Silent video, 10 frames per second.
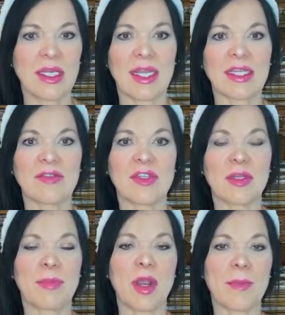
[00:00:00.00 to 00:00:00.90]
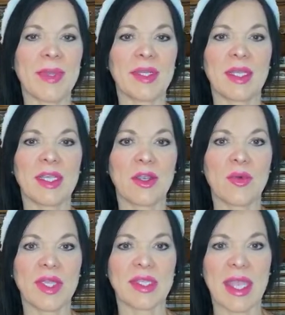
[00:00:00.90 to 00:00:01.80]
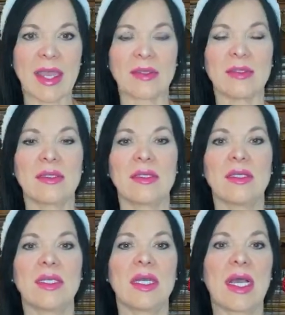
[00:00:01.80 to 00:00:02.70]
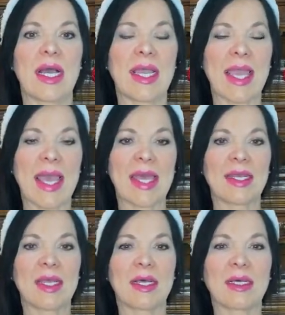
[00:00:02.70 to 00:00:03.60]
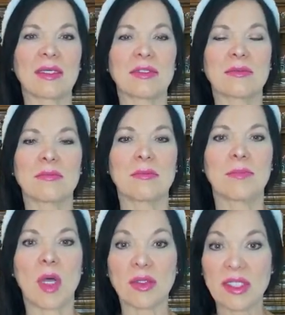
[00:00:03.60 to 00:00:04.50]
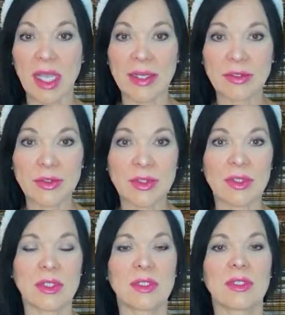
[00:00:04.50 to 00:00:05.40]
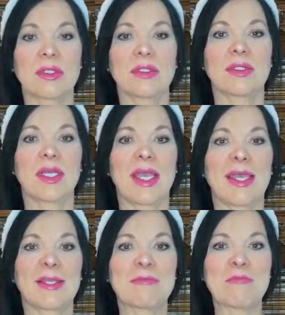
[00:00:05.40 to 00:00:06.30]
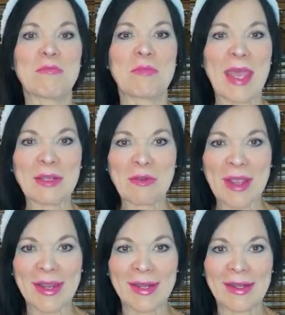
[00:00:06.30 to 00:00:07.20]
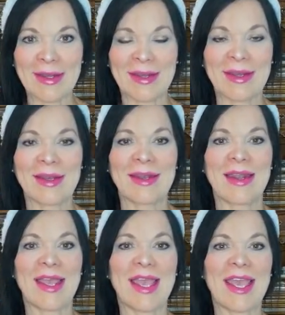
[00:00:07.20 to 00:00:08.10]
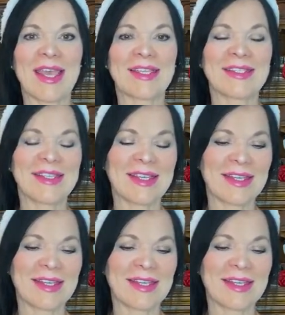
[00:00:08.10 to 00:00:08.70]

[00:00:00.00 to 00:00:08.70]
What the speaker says: lived in an apartment in Koreatown. I had bald tires and bad credit and